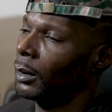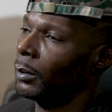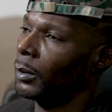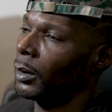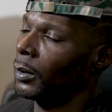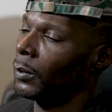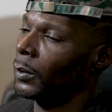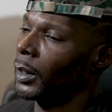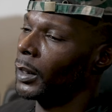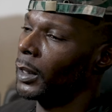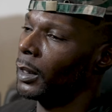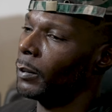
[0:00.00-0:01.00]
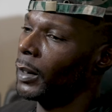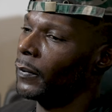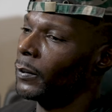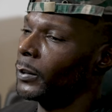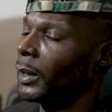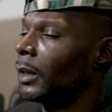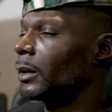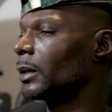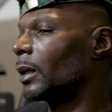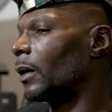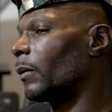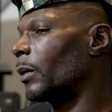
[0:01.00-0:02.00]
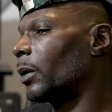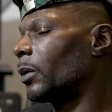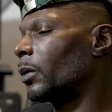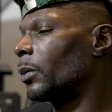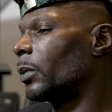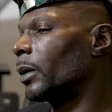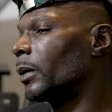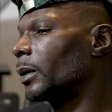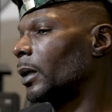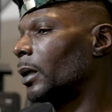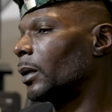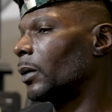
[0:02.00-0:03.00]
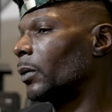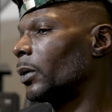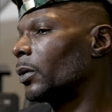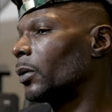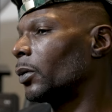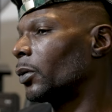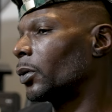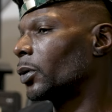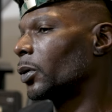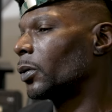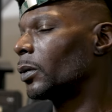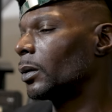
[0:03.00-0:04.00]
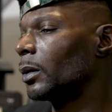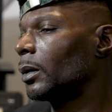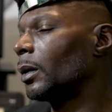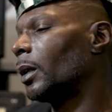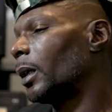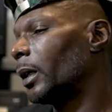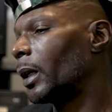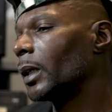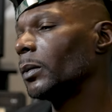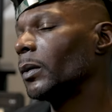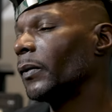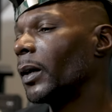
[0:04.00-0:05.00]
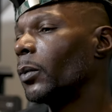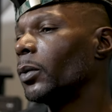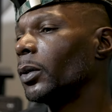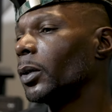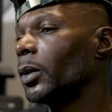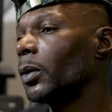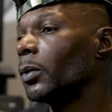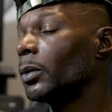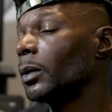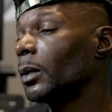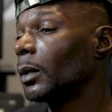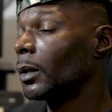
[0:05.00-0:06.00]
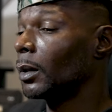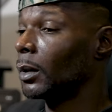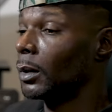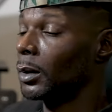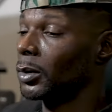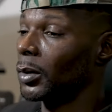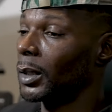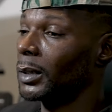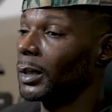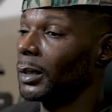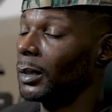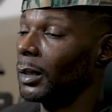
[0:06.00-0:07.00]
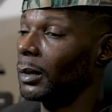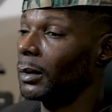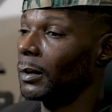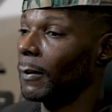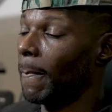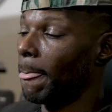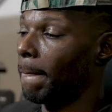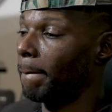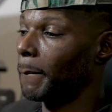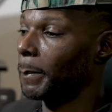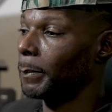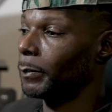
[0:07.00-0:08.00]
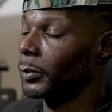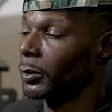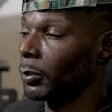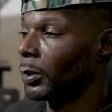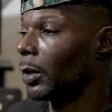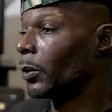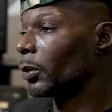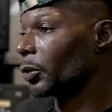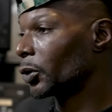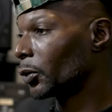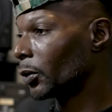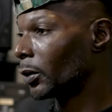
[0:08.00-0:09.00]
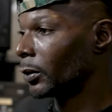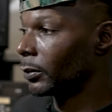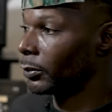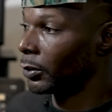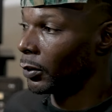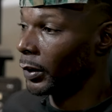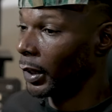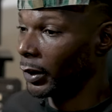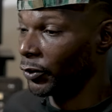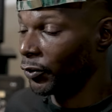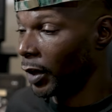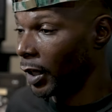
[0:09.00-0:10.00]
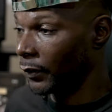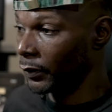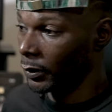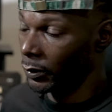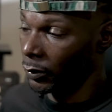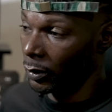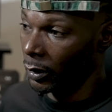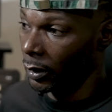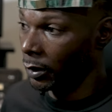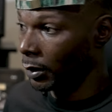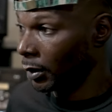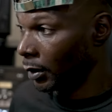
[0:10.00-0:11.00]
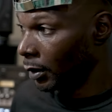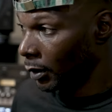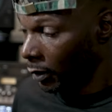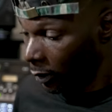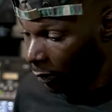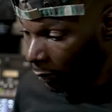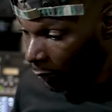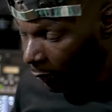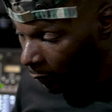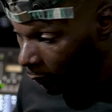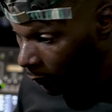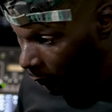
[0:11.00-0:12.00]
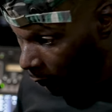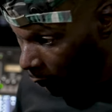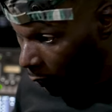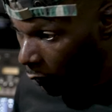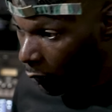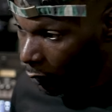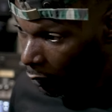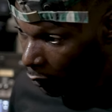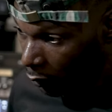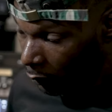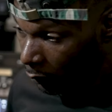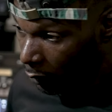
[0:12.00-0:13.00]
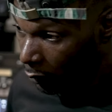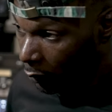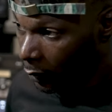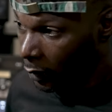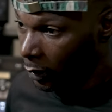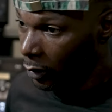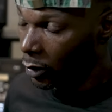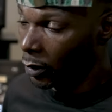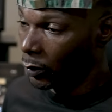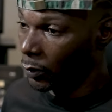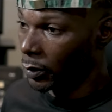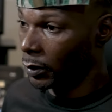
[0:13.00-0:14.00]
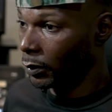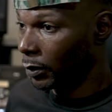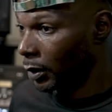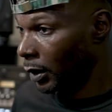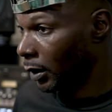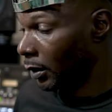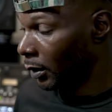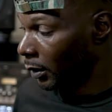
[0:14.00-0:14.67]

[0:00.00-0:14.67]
When I came back from down south, my homeboy was like, yo, we going on a tour. He asked me if I want to go. So I said, yeah. So when I went on tour, you know, he had a driver and all that. We going to the shows and all that.